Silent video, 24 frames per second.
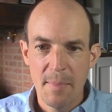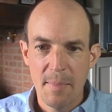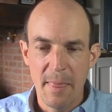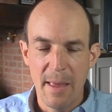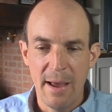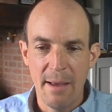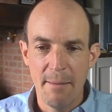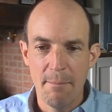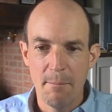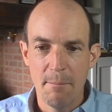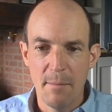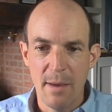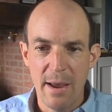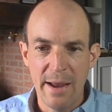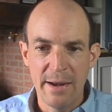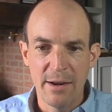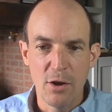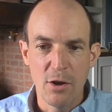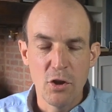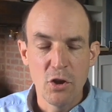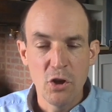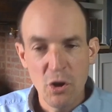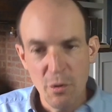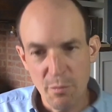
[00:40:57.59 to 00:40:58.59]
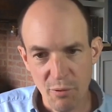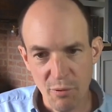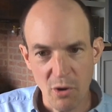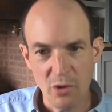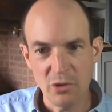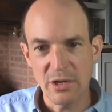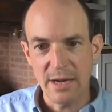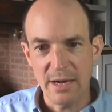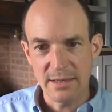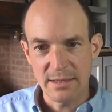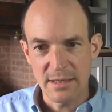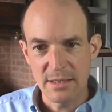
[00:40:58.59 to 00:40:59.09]
and a new
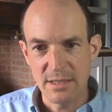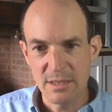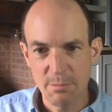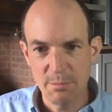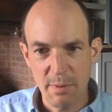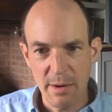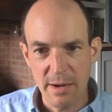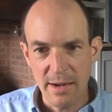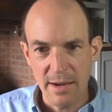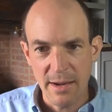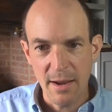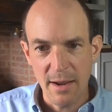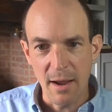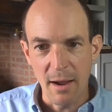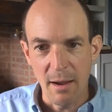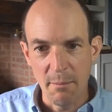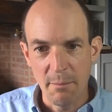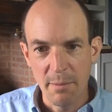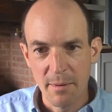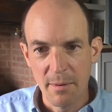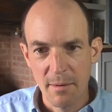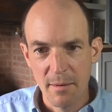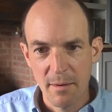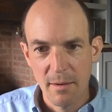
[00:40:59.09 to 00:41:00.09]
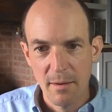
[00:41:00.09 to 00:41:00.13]
project is spinning up,